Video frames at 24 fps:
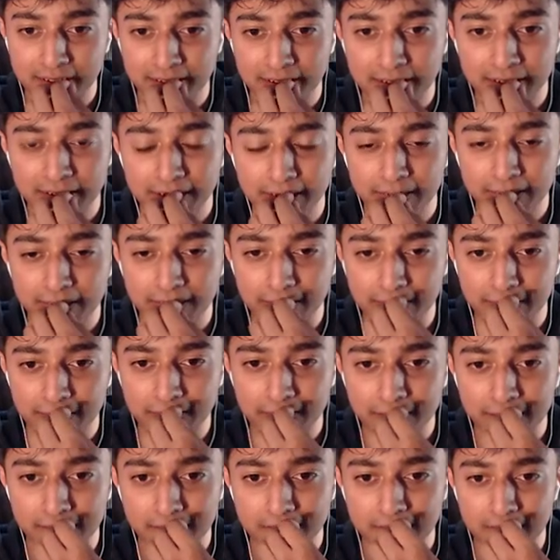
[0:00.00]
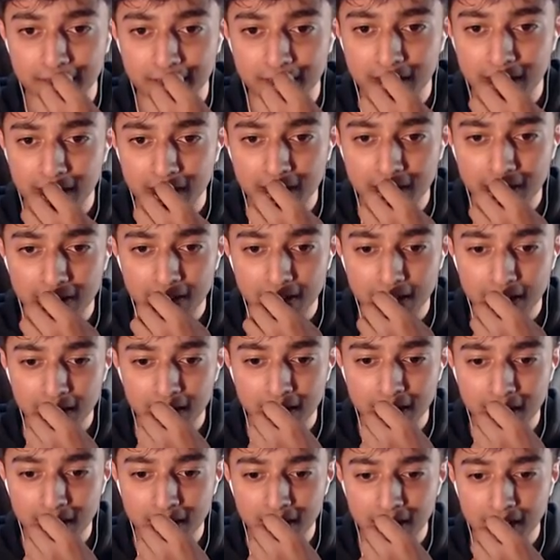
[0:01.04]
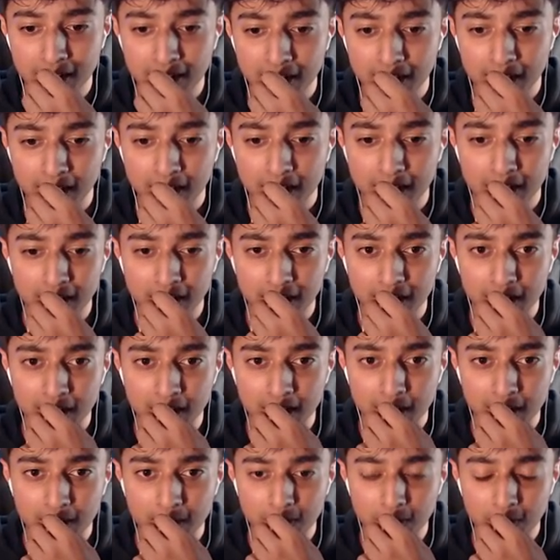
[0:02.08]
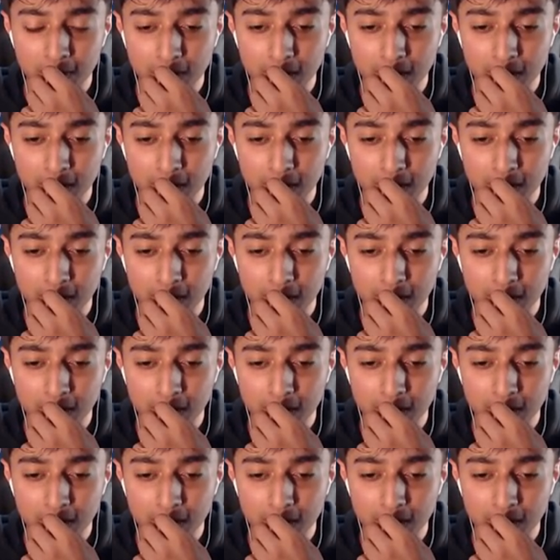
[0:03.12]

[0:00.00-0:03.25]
Nothing is said.